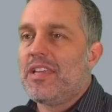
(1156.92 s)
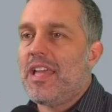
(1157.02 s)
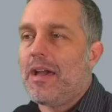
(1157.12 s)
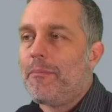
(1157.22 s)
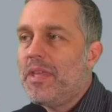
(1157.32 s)

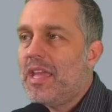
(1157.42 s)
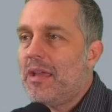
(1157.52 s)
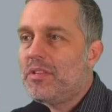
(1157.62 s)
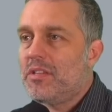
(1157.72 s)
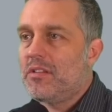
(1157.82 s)
yeah, being
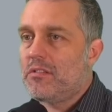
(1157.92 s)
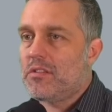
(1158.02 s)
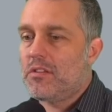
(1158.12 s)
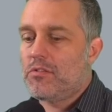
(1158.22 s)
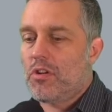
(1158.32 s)
able
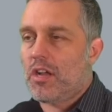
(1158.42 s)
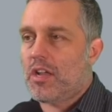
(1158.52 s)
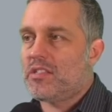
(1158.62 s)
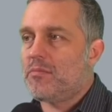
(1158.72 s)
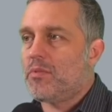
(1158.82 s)
to draw
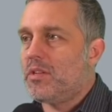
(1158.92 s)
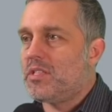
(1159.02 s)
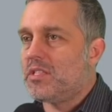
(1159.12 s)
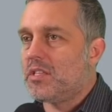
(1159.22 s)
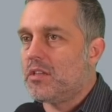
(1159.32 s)
custom threads
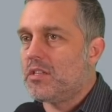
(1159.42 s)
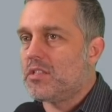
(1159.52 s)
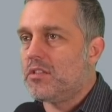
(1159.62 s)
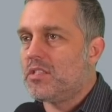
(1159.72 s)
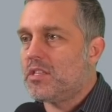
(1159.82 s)
is a
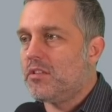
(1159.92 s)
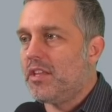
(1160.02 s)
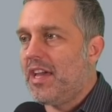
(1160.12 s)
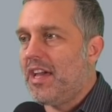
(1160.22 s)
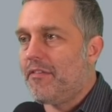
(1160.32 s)
good skill to
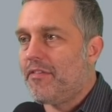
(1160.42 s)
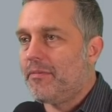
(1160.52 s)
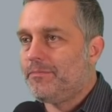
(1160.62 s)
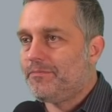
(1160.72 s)
have.